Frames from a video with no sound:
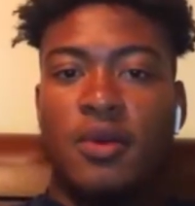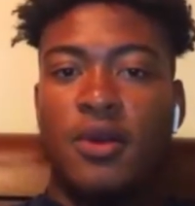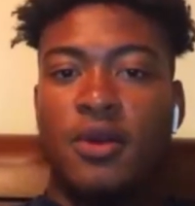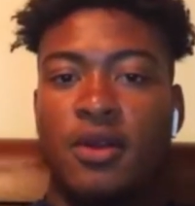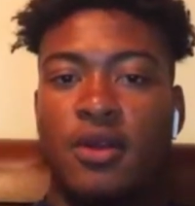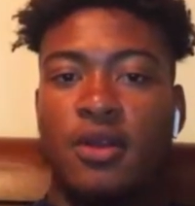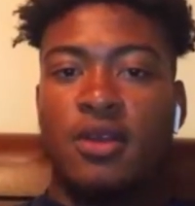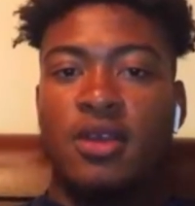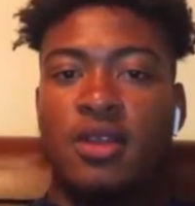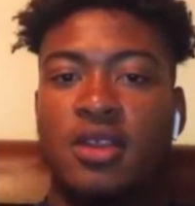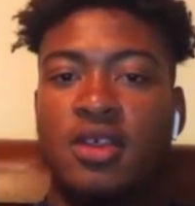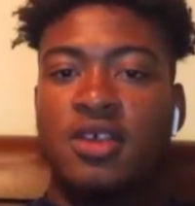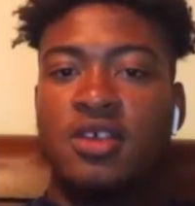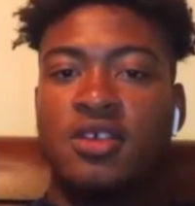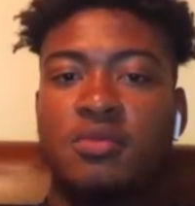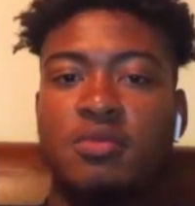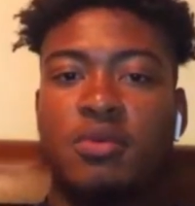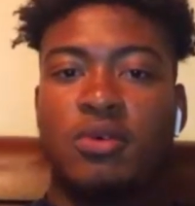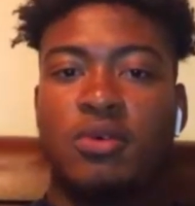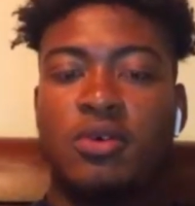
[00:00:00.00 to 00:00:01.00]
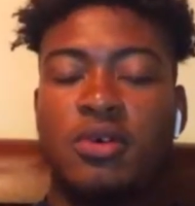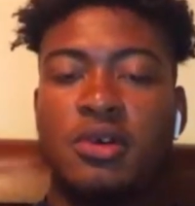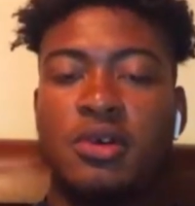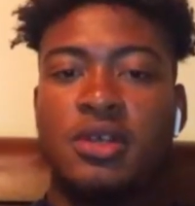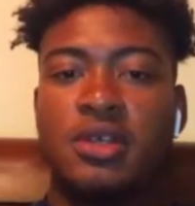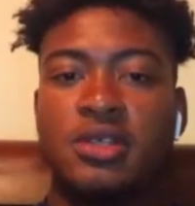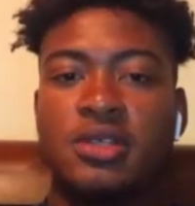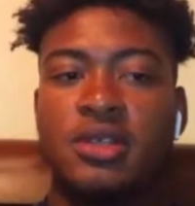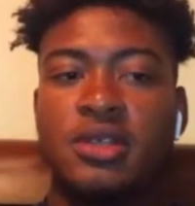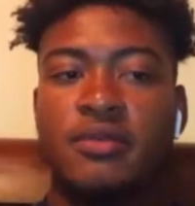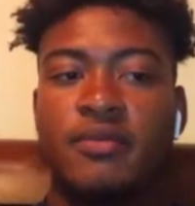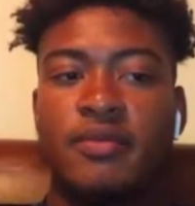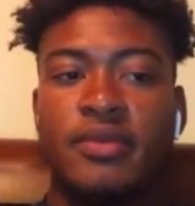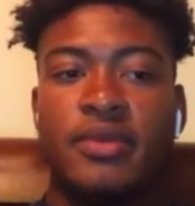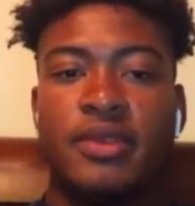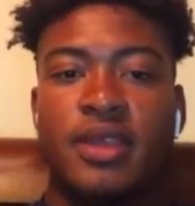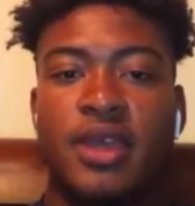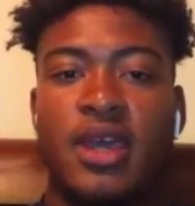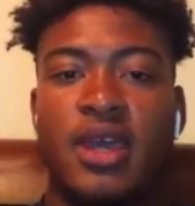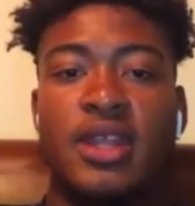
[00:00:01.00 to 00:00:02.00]
Perk and these boys,
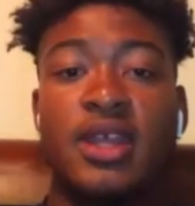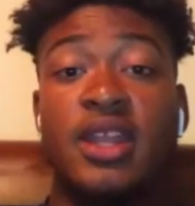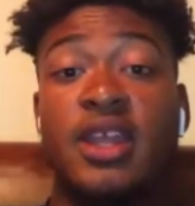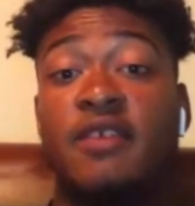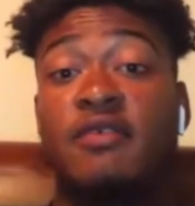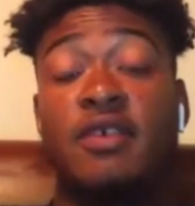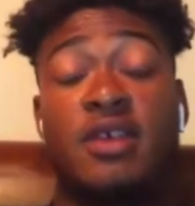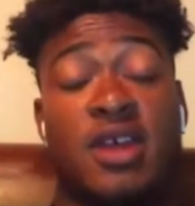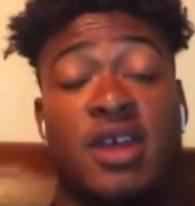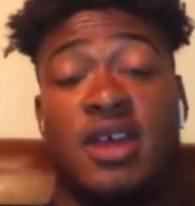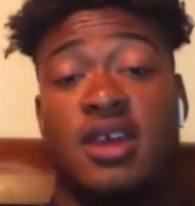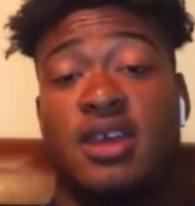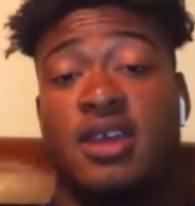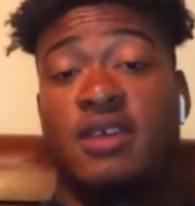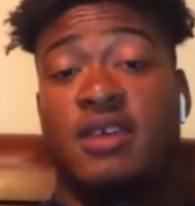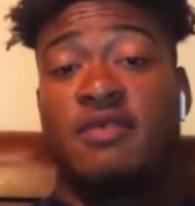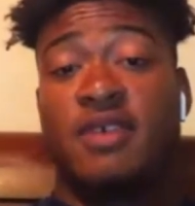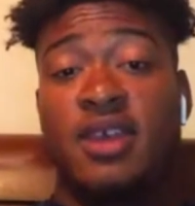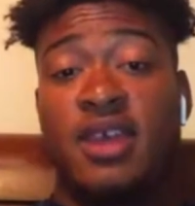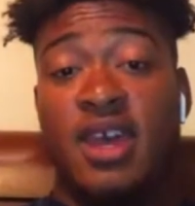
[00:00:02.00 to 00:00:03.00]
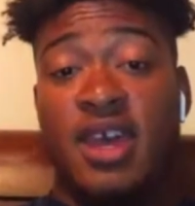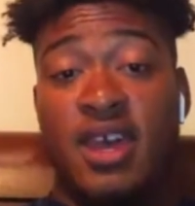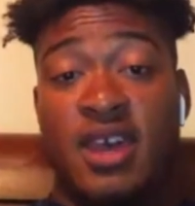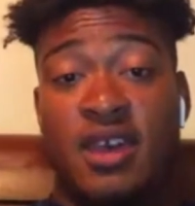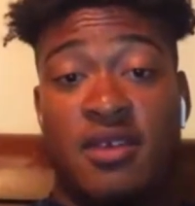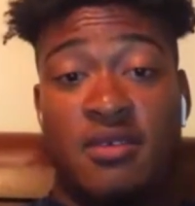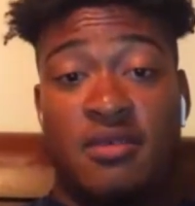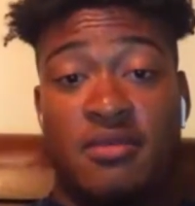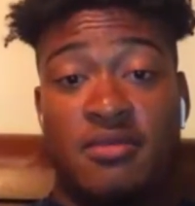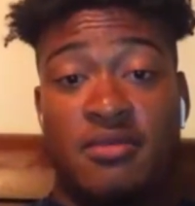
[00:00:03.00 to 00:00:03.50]
and then even Gabe.